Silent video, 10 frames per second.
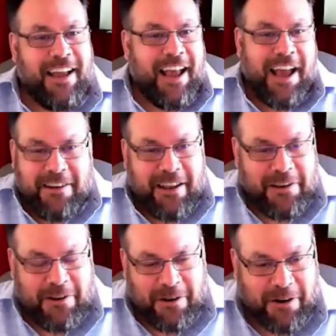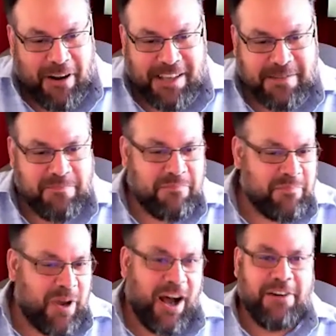And, across
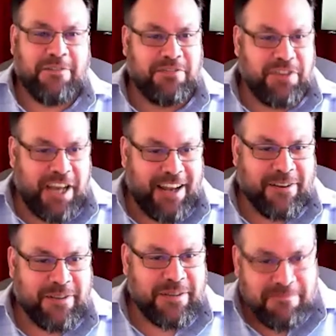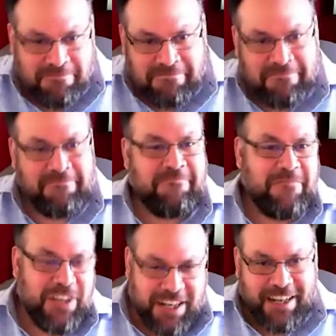hundreds of channels,
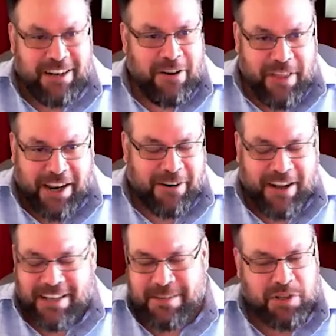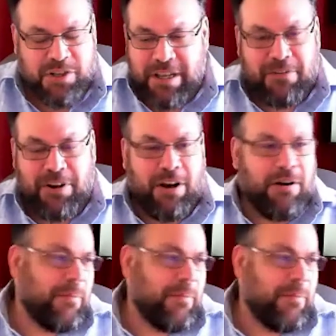you need to know that across it, but you never know.